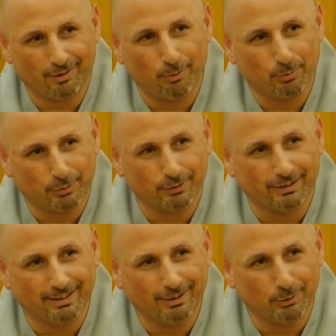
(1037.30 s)

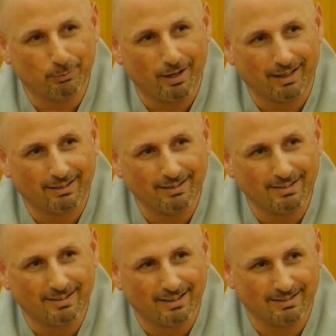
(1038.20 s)
opportunity to
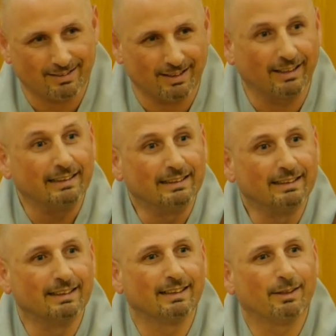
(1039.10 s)
practice as a uh,
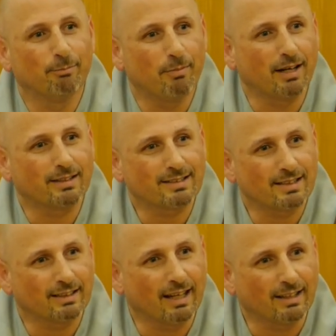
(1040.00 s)

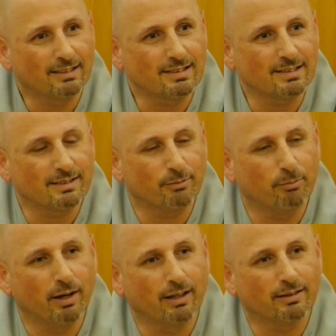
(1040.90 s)
monks and nuns,
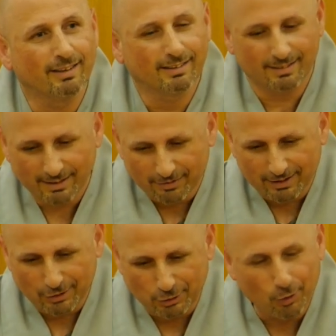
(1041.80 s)
but the, even
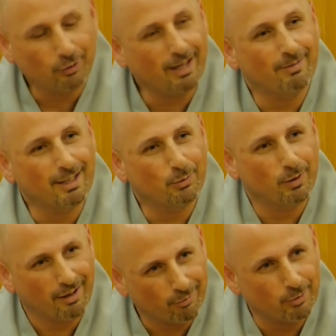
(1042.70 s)
the short time that
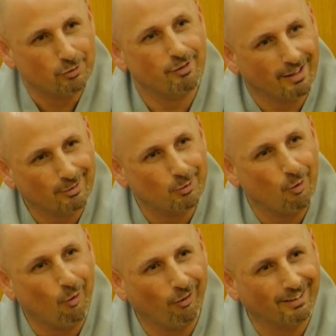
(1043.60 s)
we have, we try to
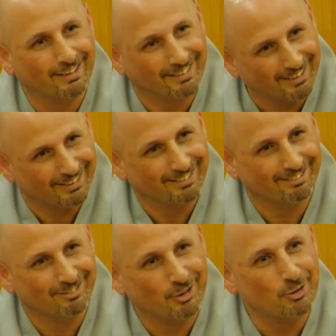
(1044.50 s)
hold it and
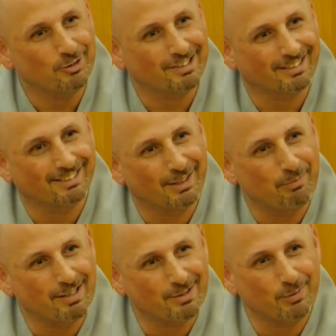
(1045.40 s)
use it the
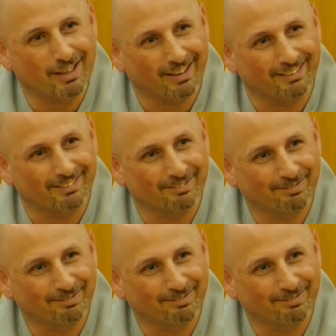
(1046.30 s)
best we can.